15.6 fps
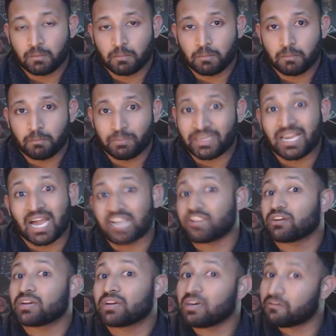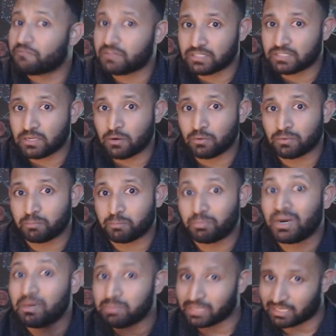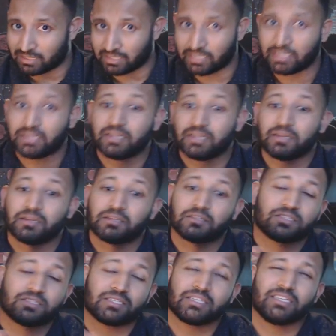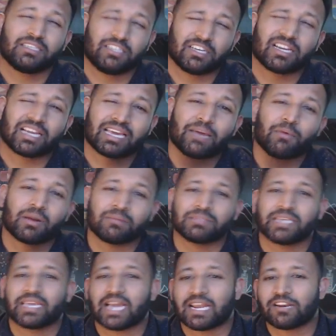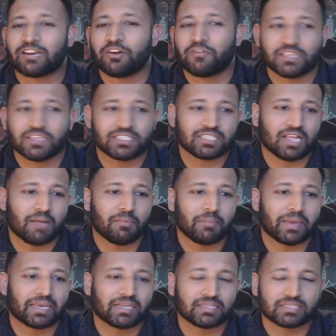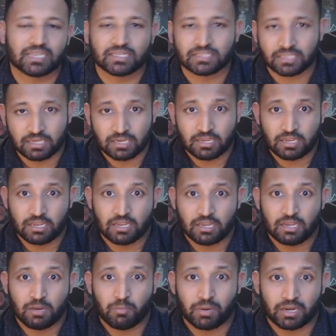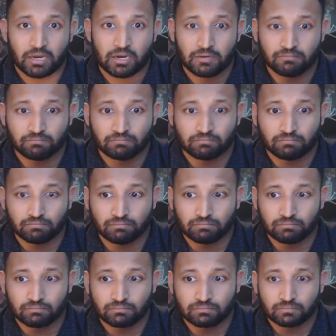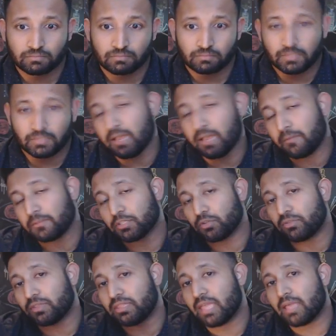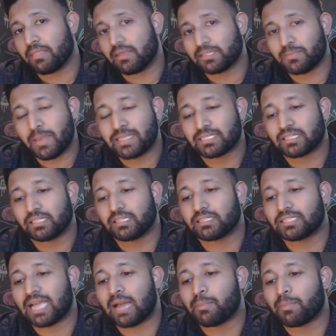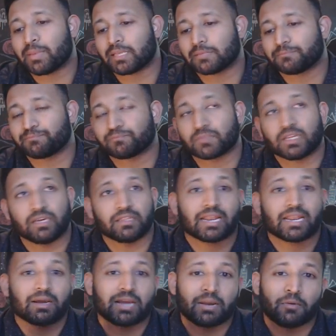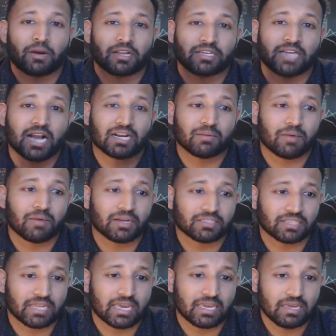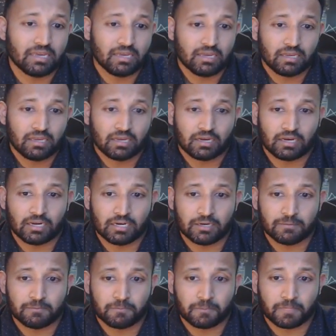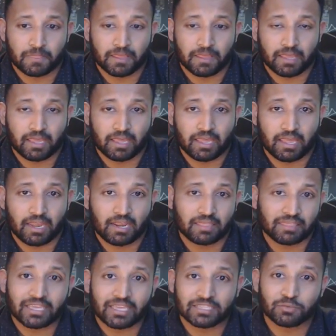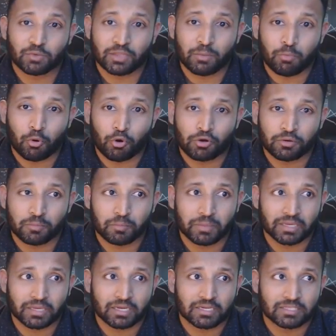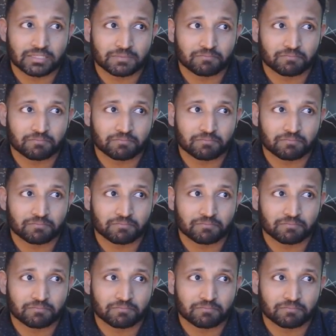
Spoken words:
being out of your comfort zone publicly. Do you kind of get what I'm saying? I don't know if this is all making sense, but yeah. So that's basically the topic that I kind of want to talk about today, and I think it's really important because